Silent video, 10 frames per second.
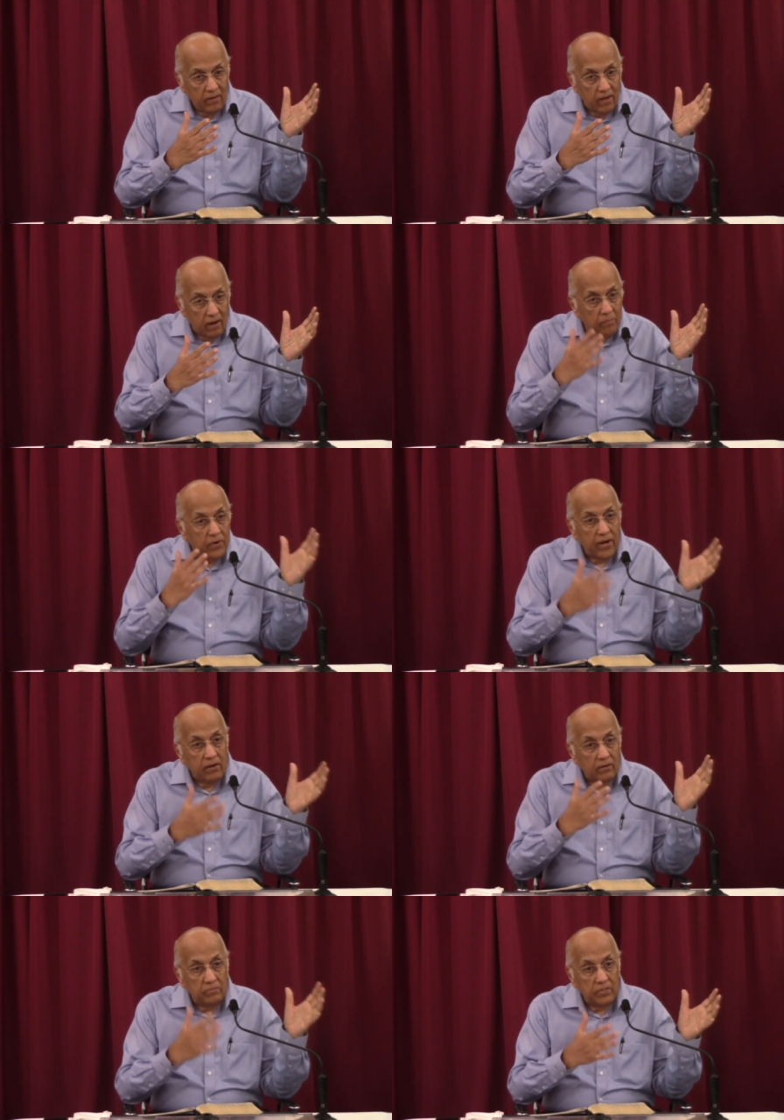that operate
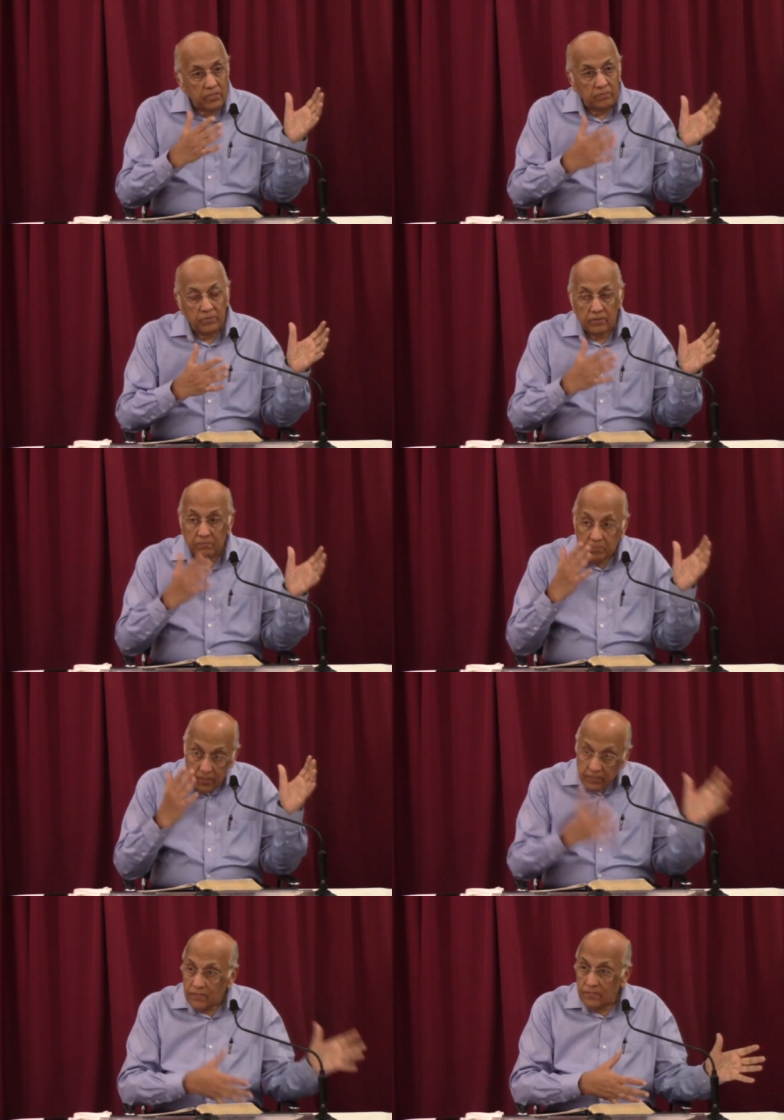on the principle of
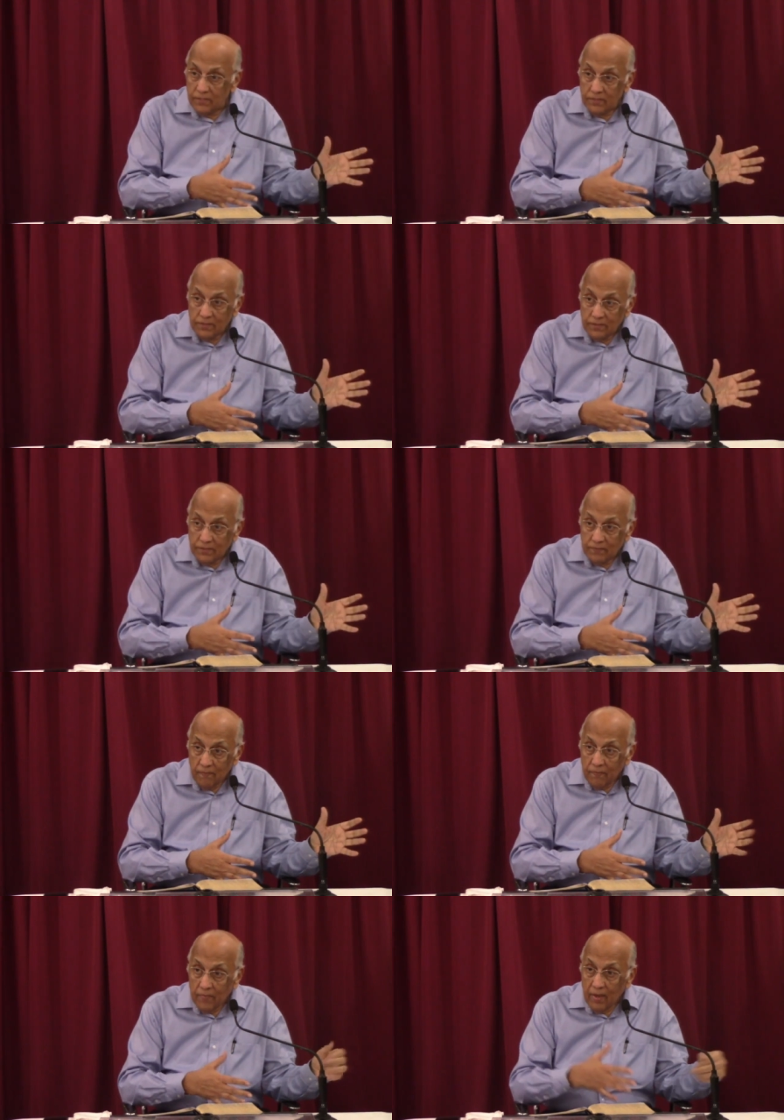business
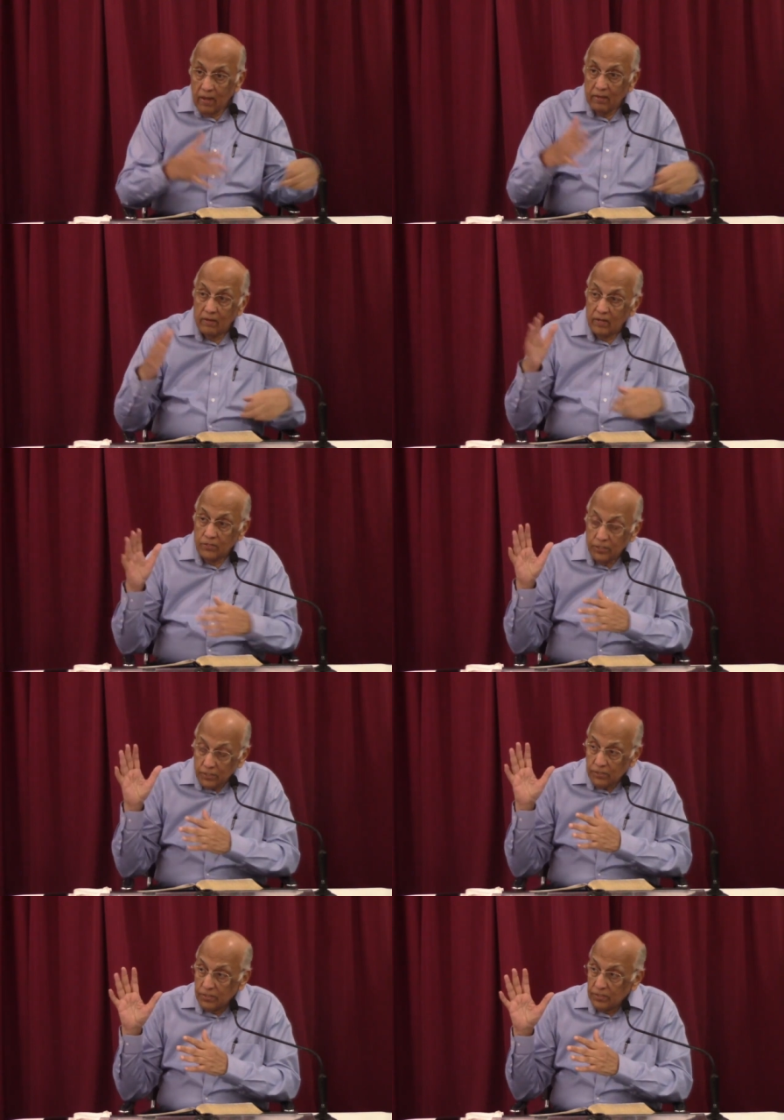and there are
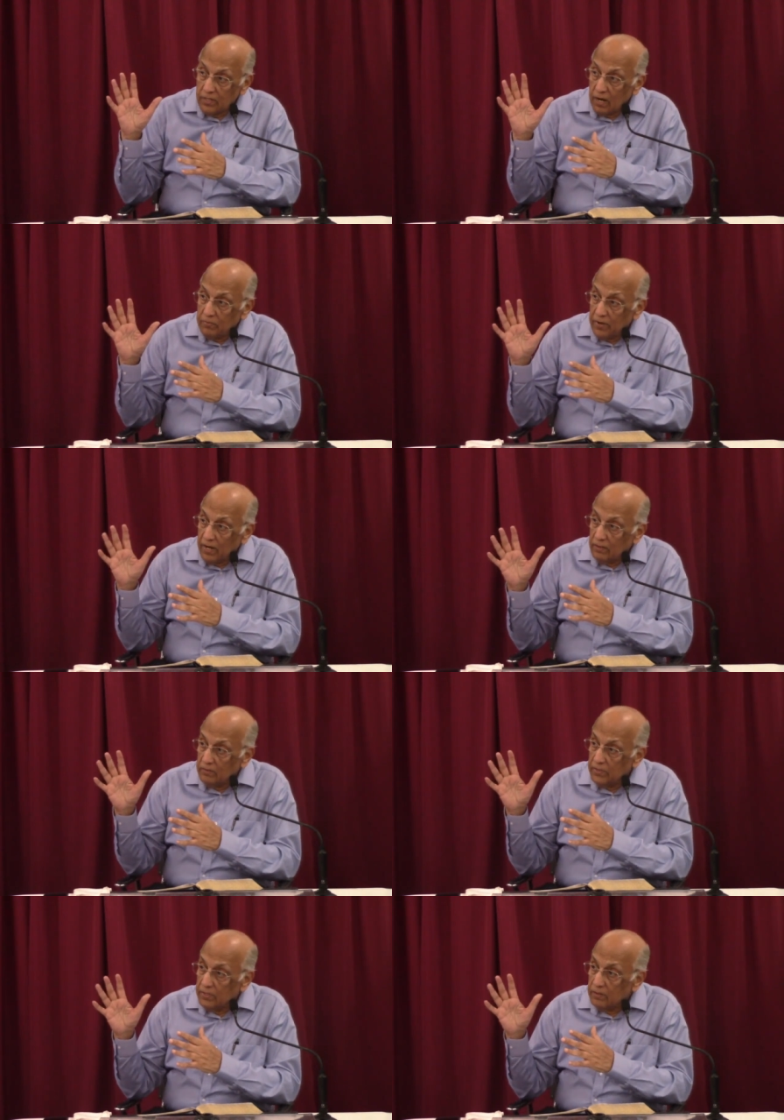churches that operate on
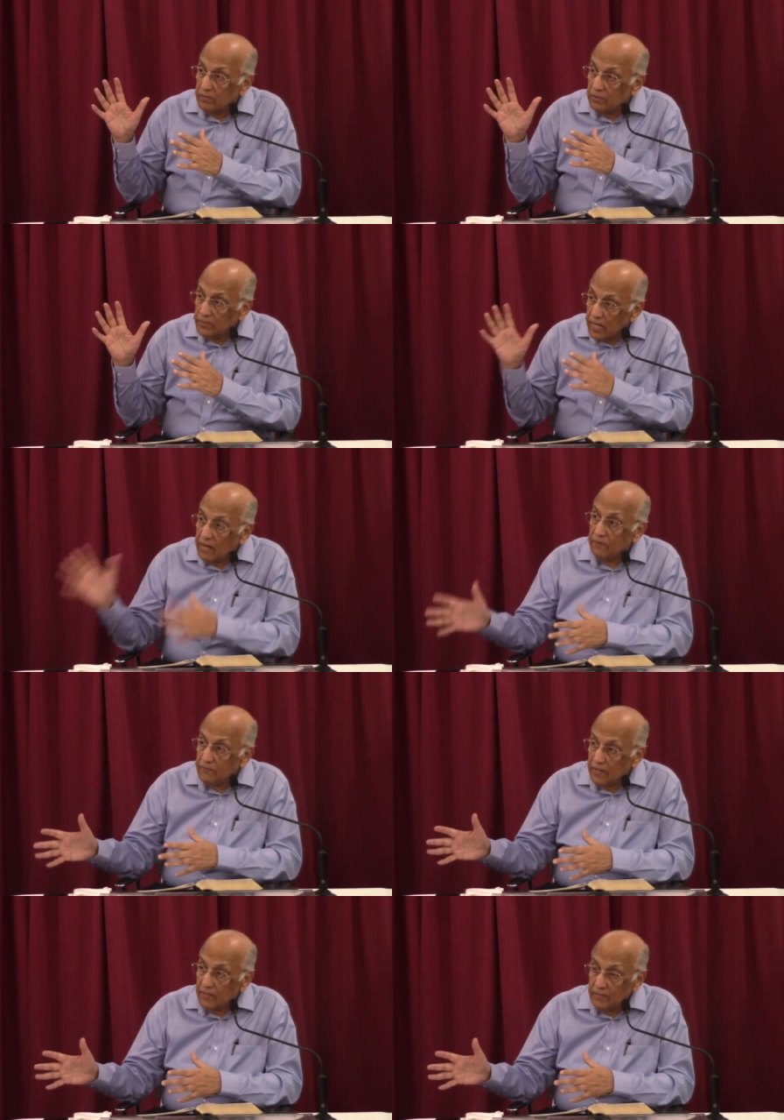the principle of
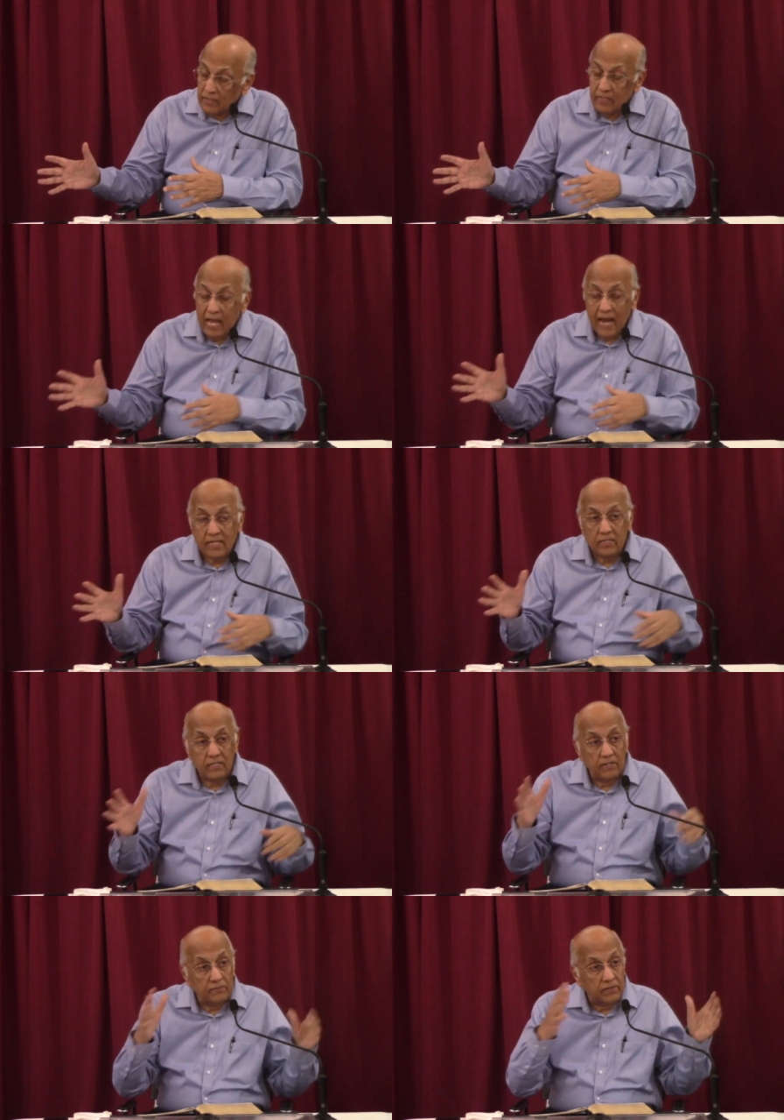sacrifice. And that is
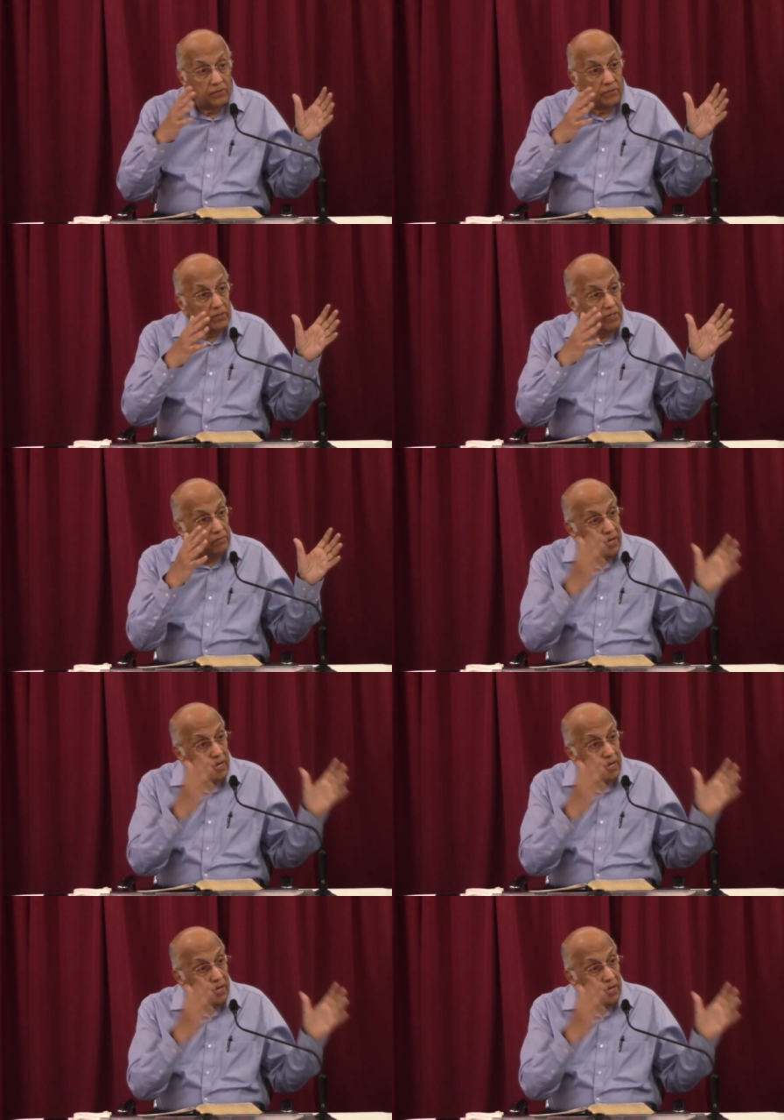the difference between